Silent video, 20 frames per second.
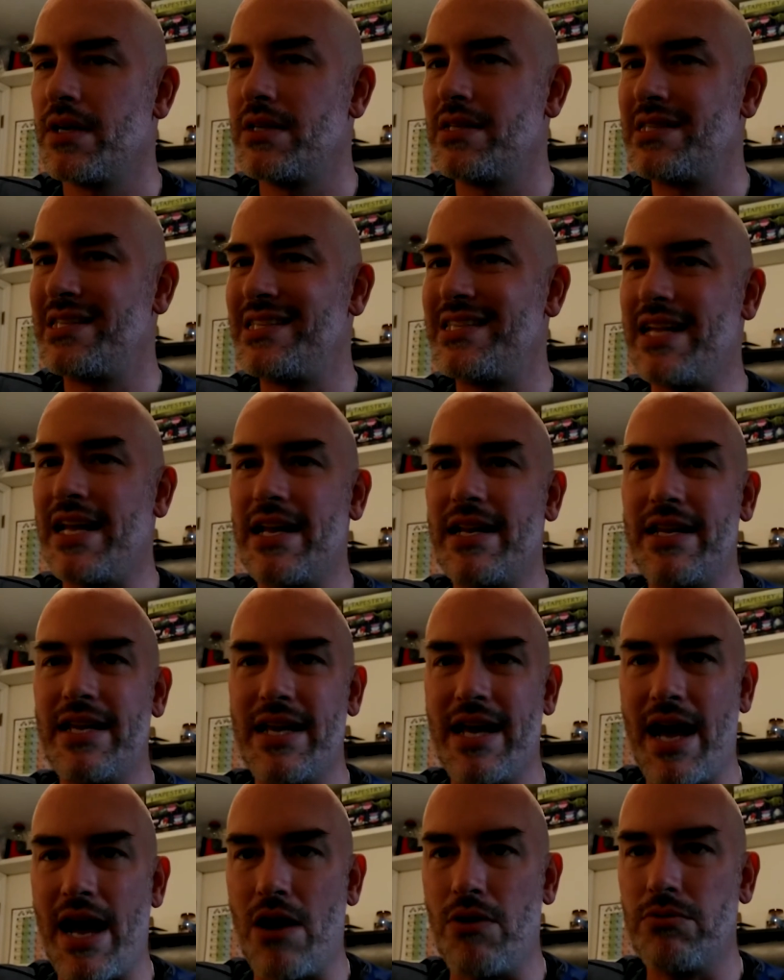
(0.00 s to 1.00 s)

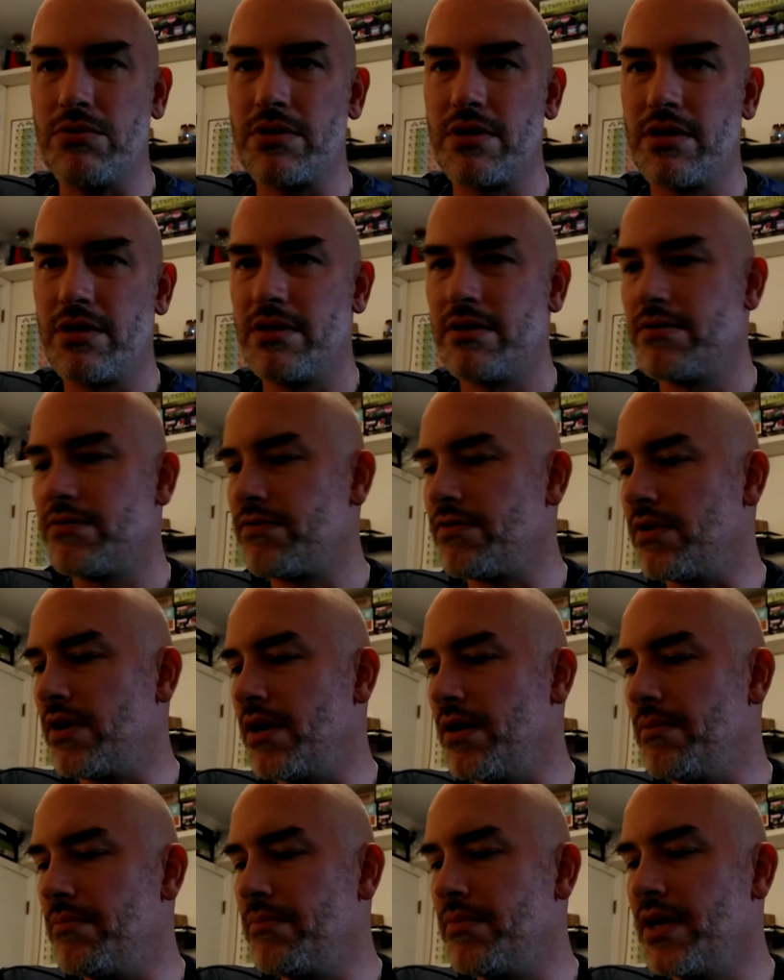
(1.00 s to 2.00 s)
standing out
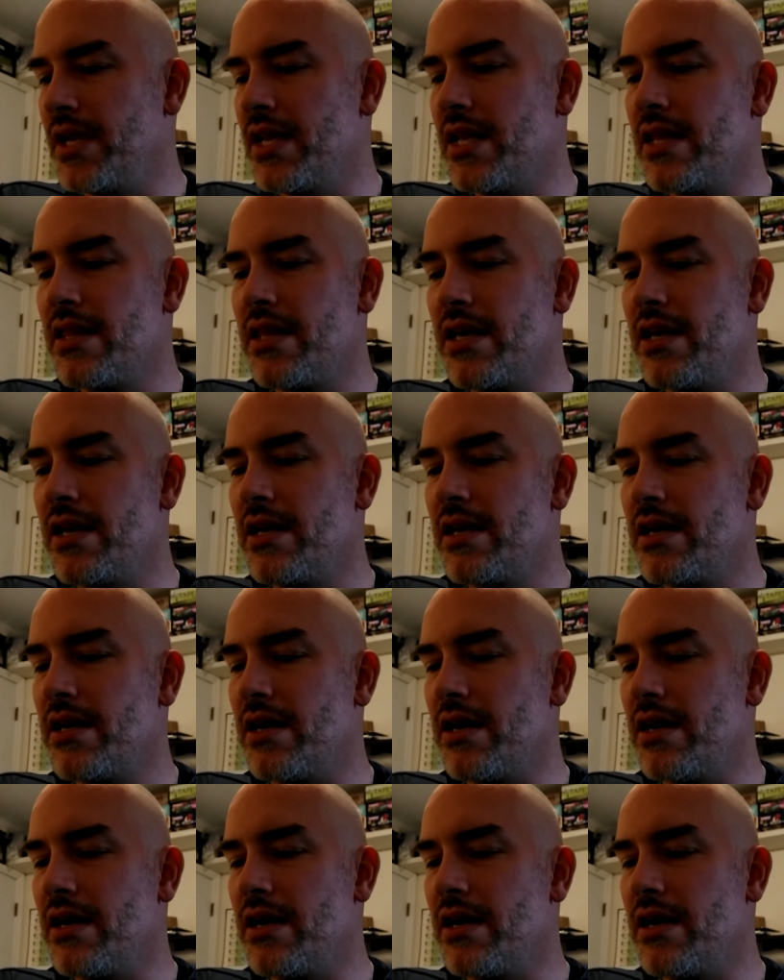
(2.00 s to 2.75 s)
from anything.